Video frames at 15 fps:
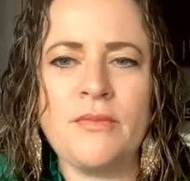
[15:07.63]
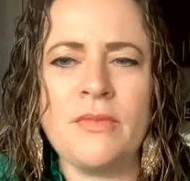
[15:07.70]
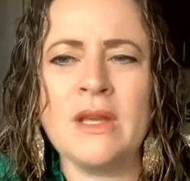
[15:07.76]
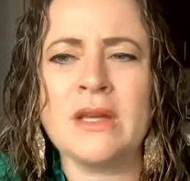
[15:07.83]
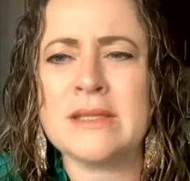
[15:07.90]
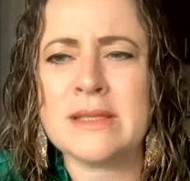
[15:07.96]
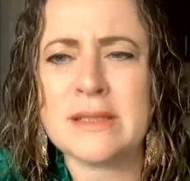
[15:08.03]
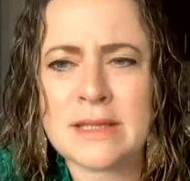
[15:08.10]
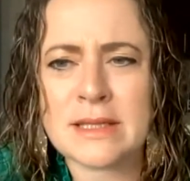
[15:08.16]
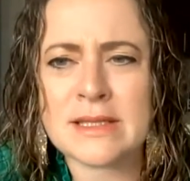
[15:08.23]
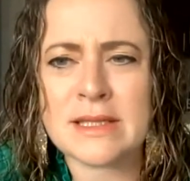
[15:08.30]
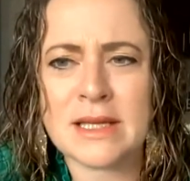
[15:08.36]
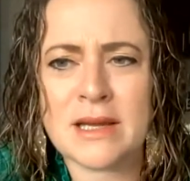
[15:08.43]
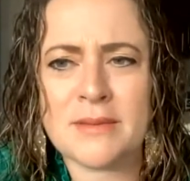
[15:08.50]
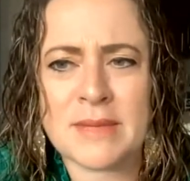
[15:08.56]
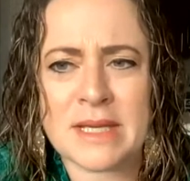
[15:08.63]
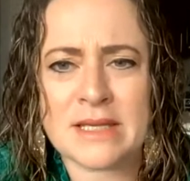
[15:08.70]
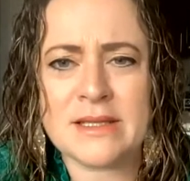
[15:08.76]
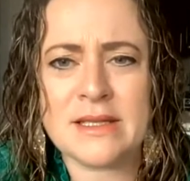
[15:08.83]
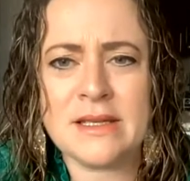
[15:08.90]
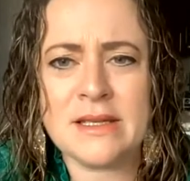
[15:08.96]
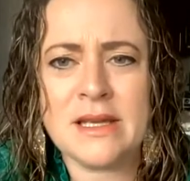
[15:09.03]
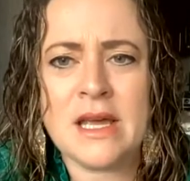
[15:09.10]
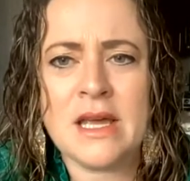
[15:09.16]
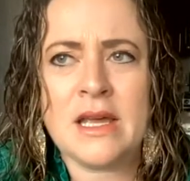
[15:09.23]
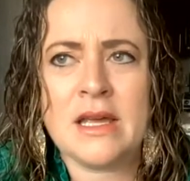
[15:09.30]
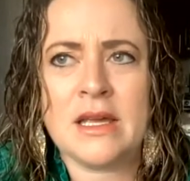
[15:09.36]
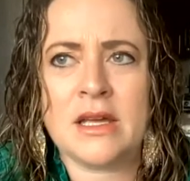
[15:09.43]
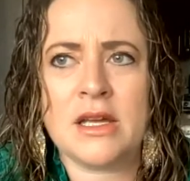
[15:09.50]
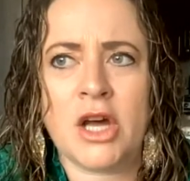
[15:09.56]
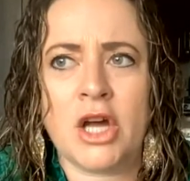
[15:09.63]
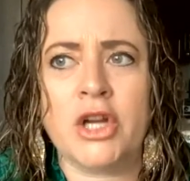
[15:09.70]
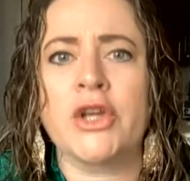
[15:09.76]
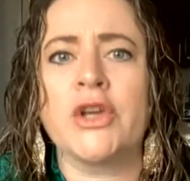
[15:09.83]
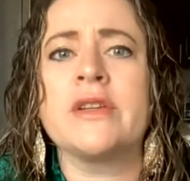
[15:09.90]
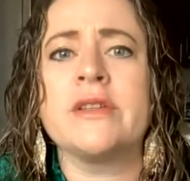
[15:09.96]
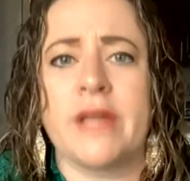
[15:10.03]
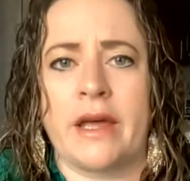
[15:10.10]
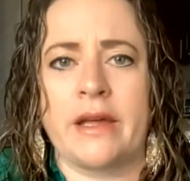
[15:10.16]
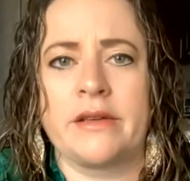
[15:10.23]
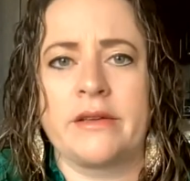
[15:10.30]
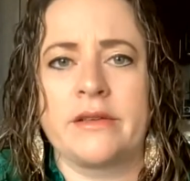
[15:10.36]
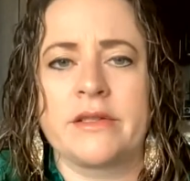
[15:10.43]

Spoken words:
Because it doesn't come easy on a good day.